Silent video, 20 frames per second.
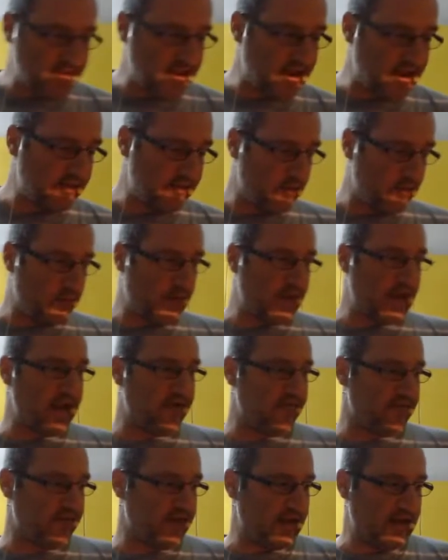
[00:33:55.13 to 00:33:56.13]
that, you'll
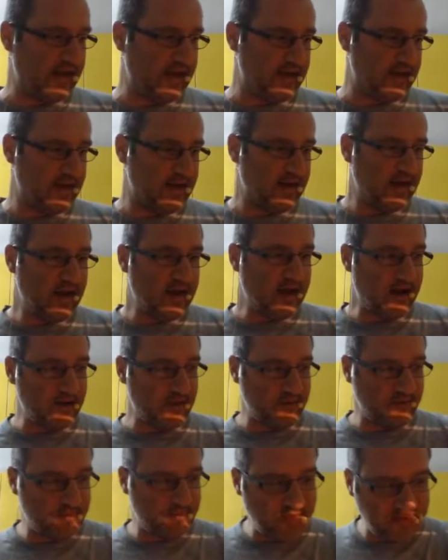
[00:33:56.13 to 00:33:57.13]
have like, I
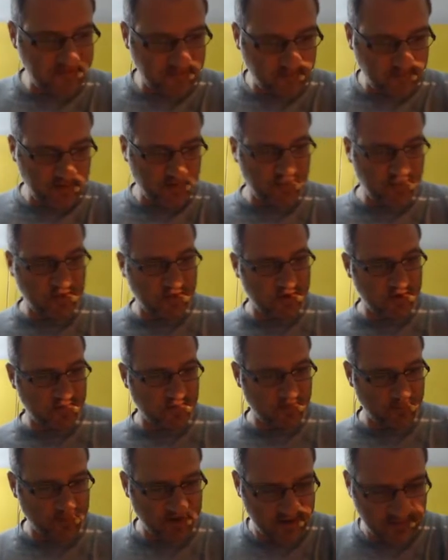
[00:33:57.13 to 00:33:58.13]
don't know, the bechamel there,
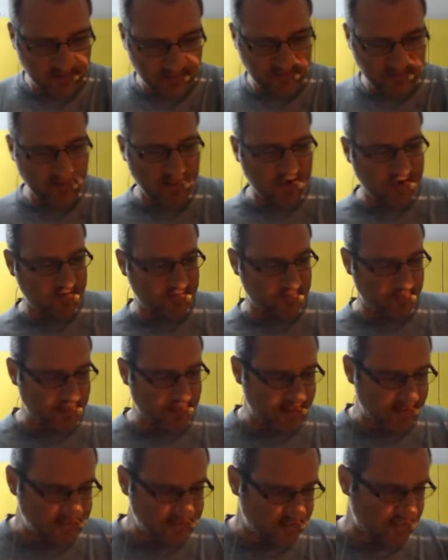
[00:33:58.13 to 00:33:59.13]
the mincemeat there, the
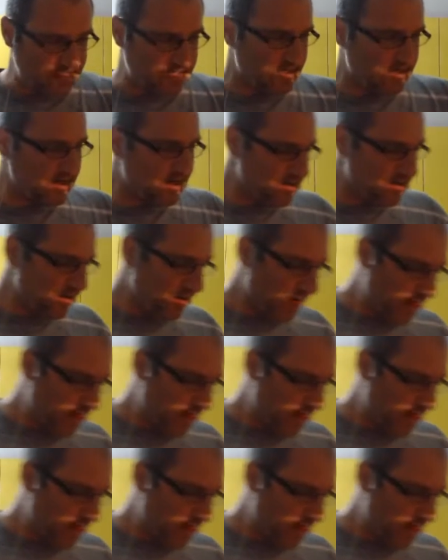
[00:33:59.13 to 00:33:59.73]
pasta here,